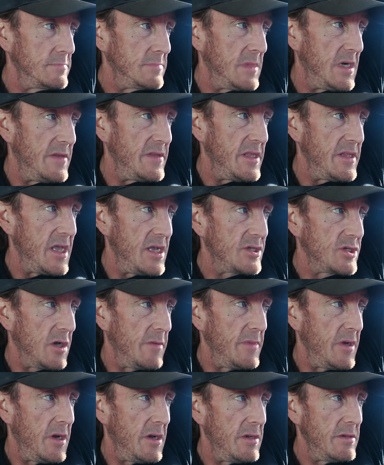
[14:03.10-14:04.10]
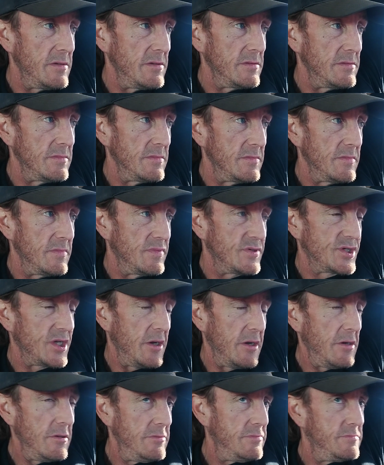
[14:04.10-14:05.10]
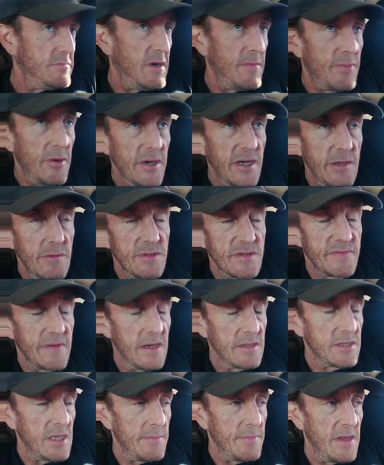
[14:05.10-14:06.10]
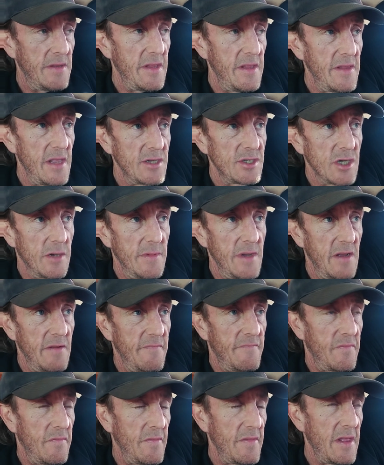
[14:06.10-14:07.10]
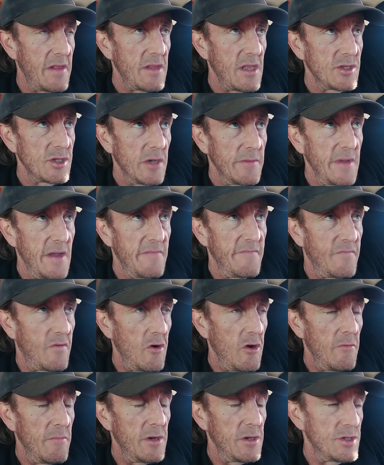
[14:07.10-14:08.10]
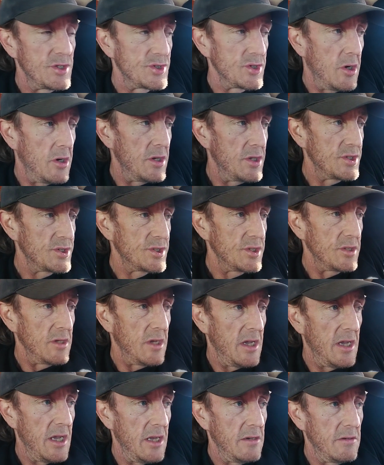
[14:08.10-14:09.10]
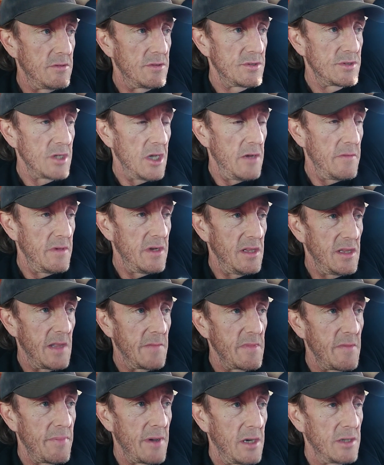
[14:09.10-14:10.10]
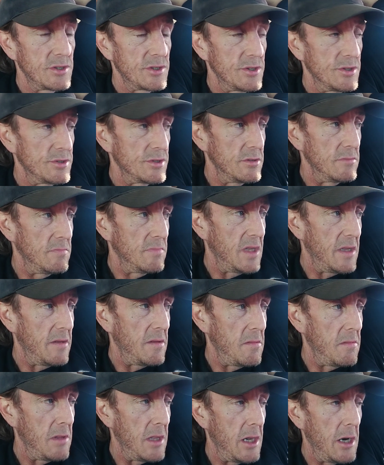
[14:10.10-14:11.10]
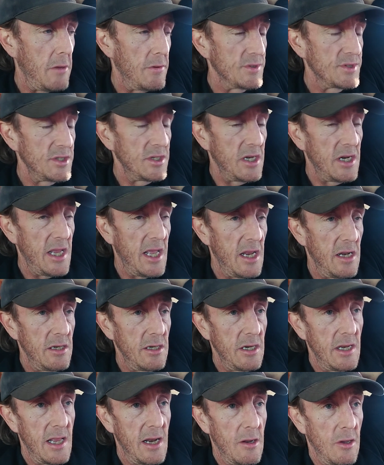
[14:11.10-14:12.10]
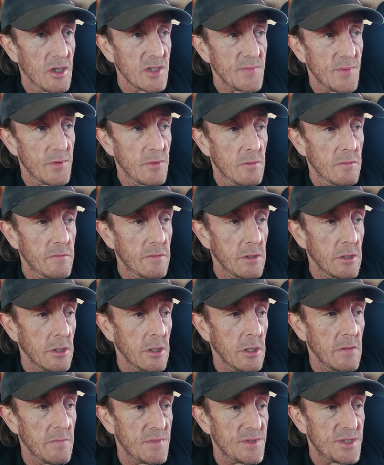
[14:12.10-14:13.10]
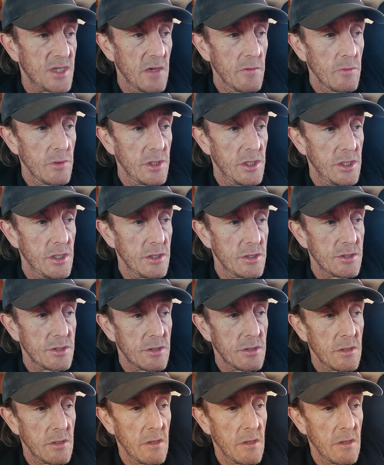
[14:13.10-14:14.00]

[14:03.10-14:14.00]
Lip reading: and then they told me so my body was fucked up, and then they told me I had viral meningitis, and I had so many lumbar punctures and blah blah blah. I was in and out of hospital for several years,